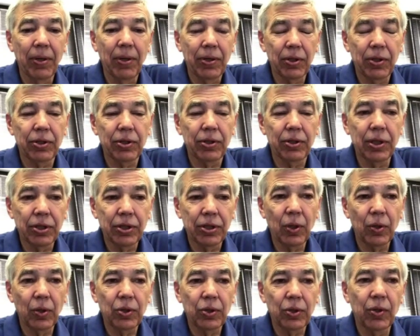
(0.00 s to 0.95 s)
but there's an
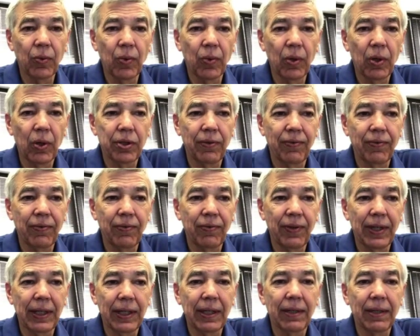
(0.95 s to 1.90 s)
associate royalty
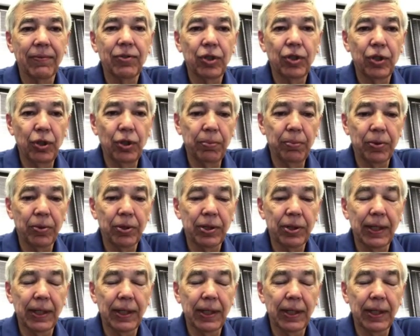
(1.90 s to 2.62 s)
fee of 2%